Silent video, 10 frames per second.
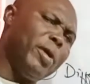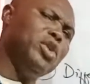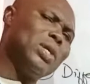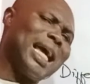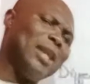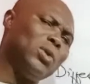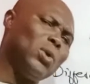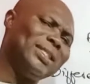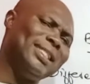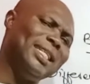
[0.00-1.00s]
you cannot
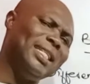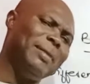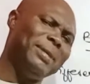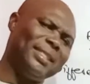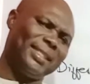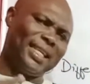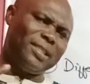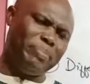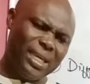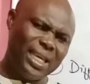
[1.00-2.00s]
see them in set
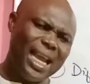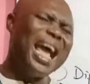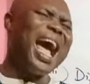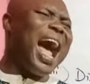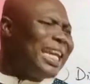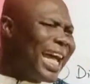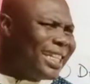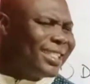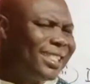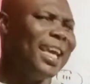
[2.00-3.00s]
B. And at the
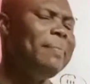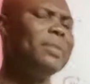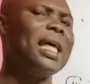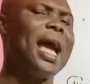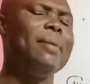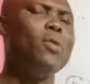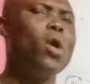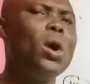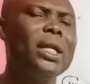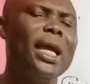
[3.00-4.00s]
same time, all
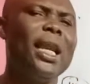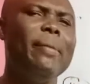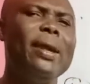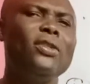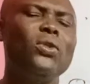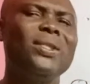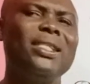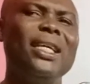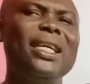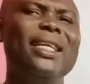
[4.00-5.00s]
the elements you see
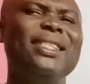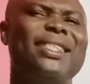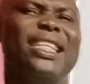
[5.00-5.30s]
in set